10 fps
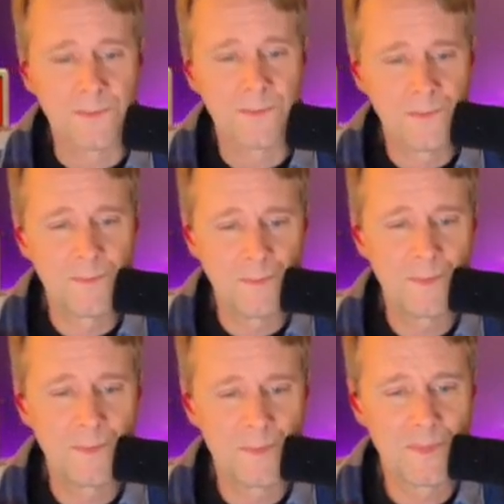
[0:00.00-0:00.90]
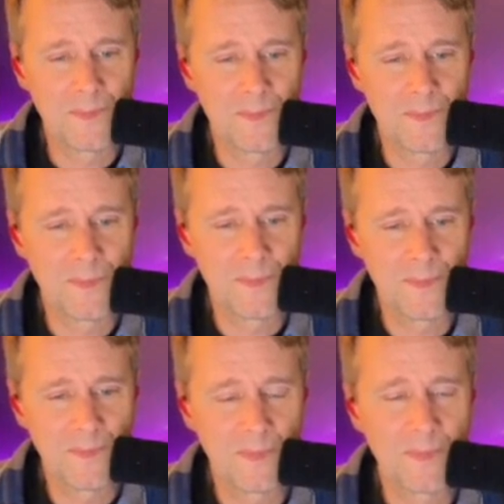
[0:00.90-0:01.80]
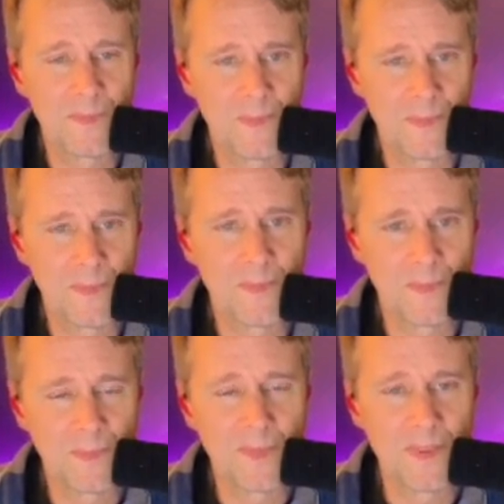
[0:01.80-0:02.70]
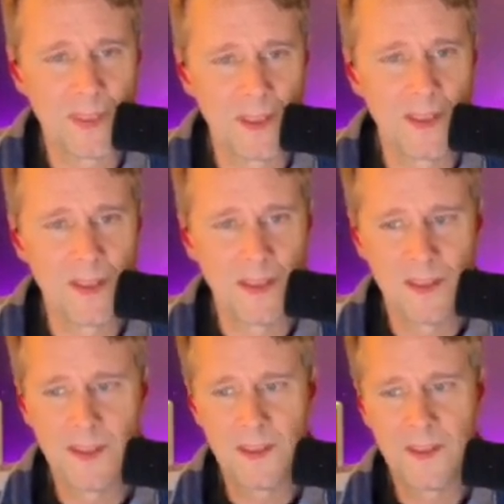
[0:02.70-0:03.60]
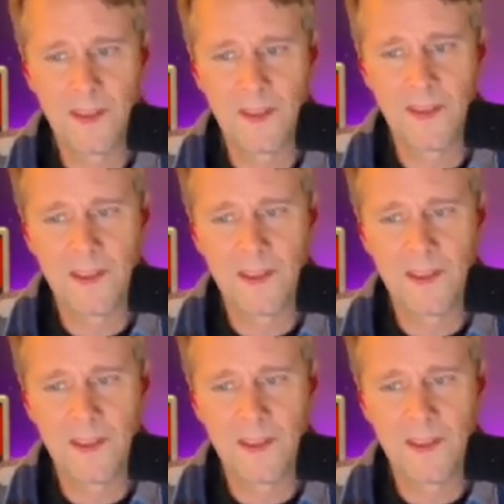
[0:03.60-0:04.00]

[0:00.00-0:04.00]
[no speech]